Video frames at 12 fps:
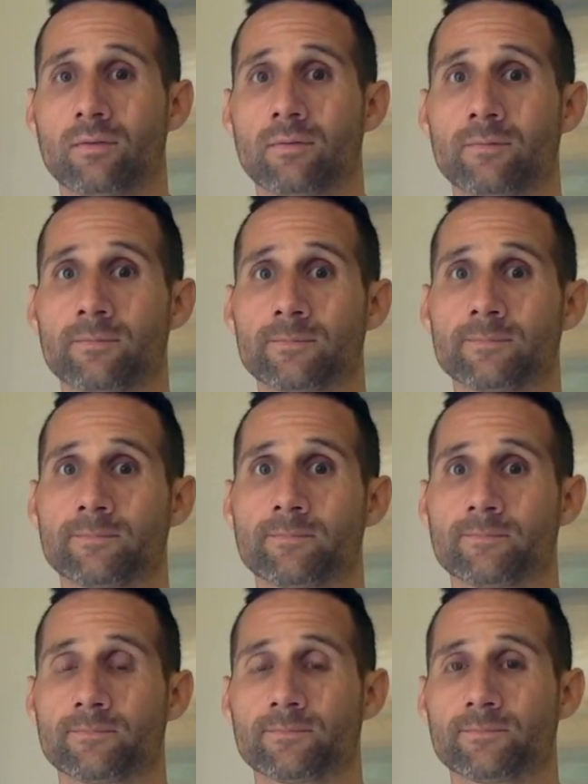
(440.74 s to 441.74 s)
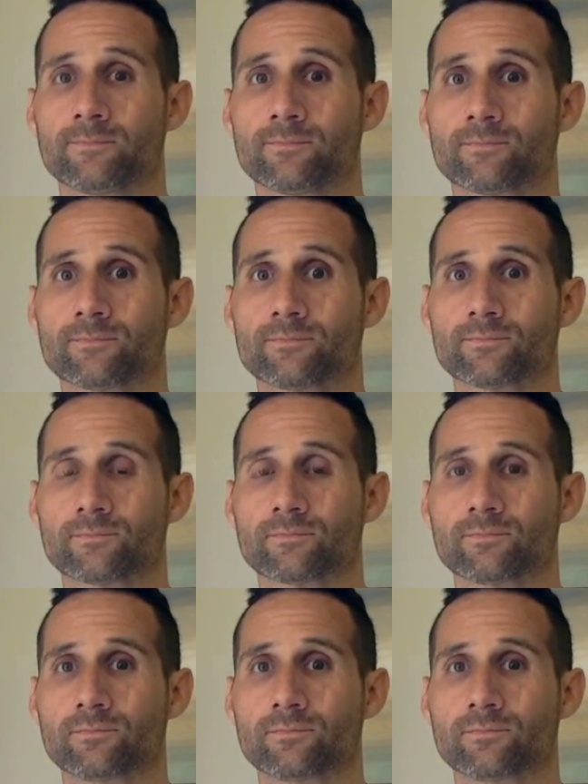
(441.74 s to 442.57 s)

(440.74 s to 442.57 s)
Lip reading: (no one is talking)